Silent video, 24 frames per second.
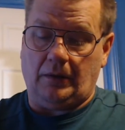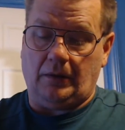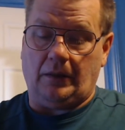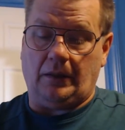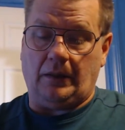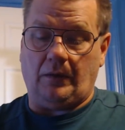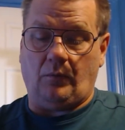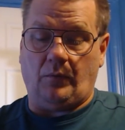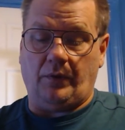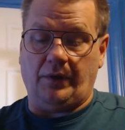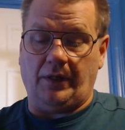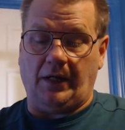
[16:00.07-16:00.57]

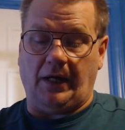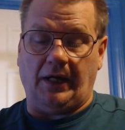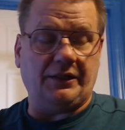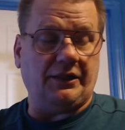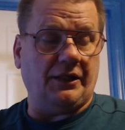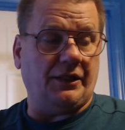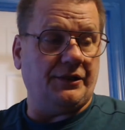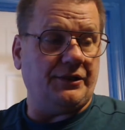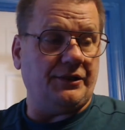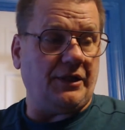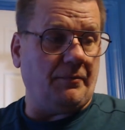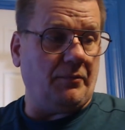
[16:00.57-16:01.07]
What I
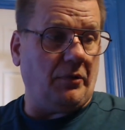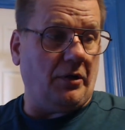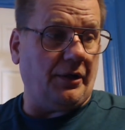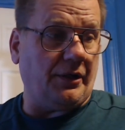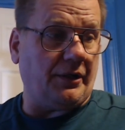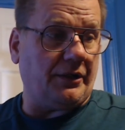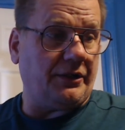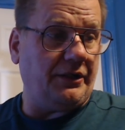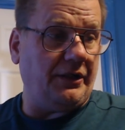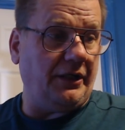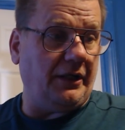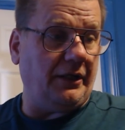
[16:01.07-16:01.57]
did is I bought
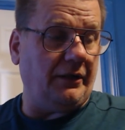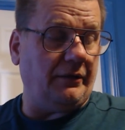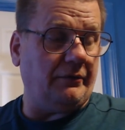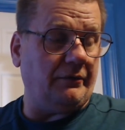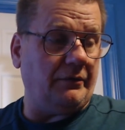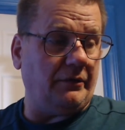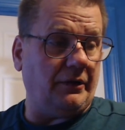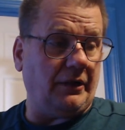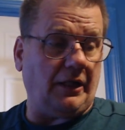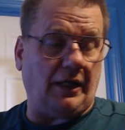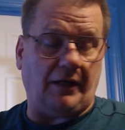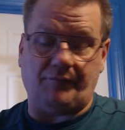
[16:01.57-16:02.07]
a kit,
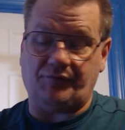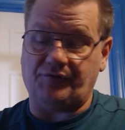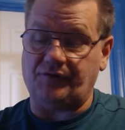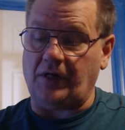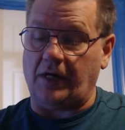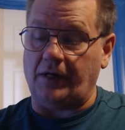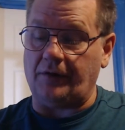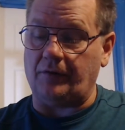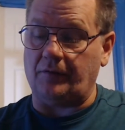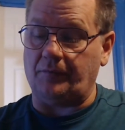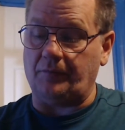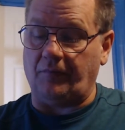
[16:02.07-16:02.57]
and I've
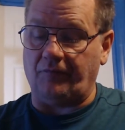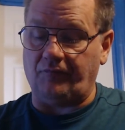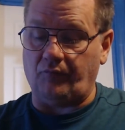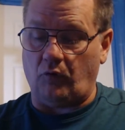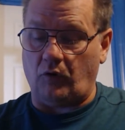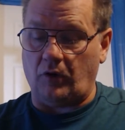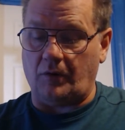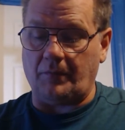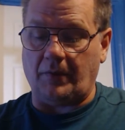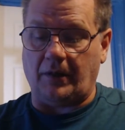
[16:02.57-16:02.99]
soldered before in my